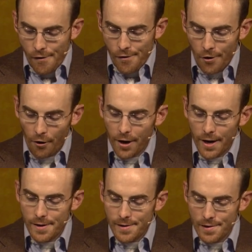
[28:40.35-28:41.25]

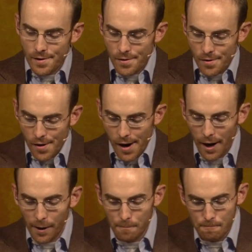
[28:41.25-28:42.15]
Narnia,
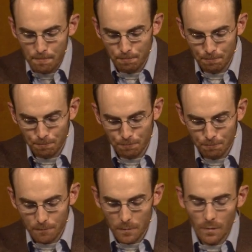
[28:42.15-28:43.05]
um,
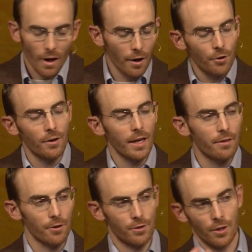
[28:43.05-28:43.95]
underneath,
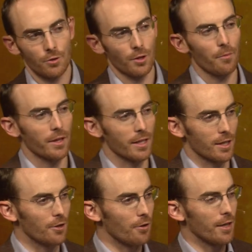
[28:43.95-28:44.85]
there's, there's something that's
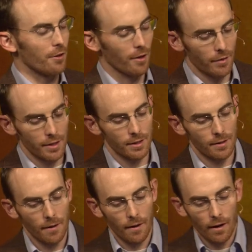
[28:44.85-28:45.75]
underneath all of this.
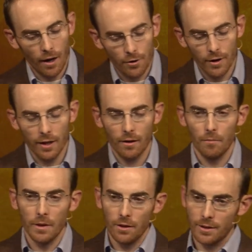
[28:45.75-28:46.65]
Underneath our
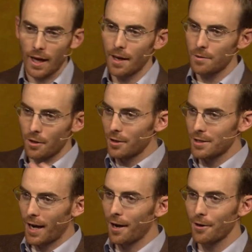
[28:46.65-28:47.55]
meal times and our
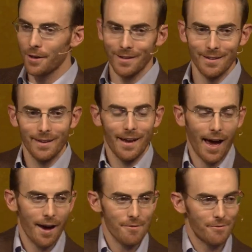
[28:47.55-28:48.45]
desire to
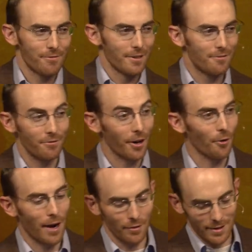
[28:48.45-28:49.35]
have fun
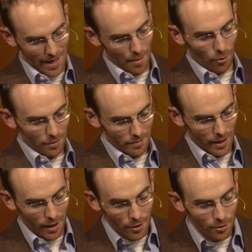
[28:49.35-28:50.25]
around the table,
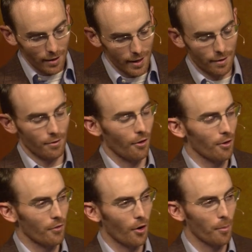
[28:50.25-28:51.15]
and underneath all
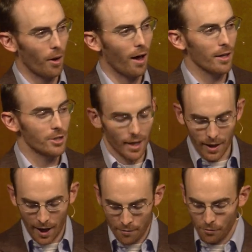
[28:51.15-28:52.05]
of our
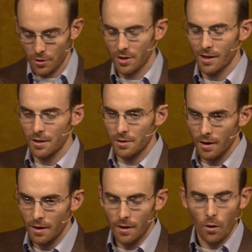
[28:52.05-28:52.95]
apologetic efforts against
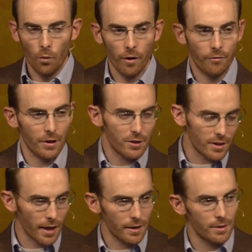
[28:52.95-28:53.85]
welfare
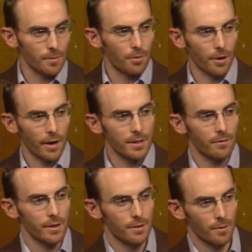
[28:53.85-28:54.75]
states and
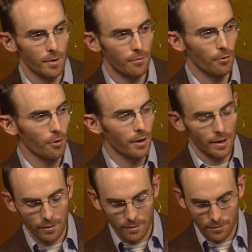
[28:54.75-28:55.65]
progressivism and
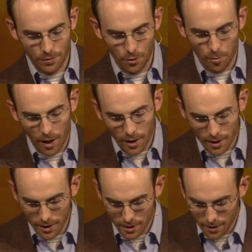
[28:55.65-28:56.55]
Freud and
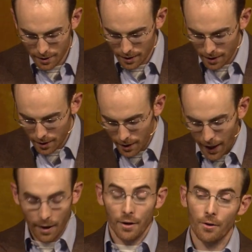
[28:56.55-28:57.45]
Feuerbach,
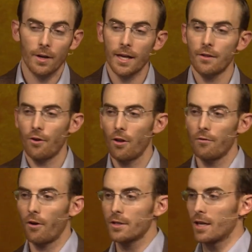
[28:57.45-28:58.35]
and underneath all of
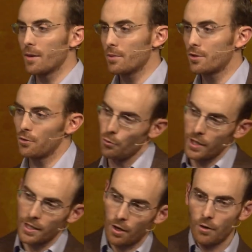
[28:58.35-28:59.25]
our attempts to
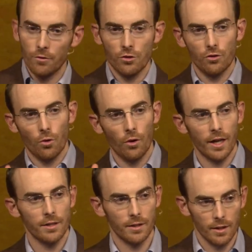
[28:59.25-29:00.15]
read our own
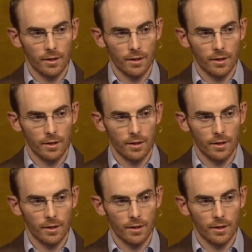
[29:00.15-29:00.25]
stories and to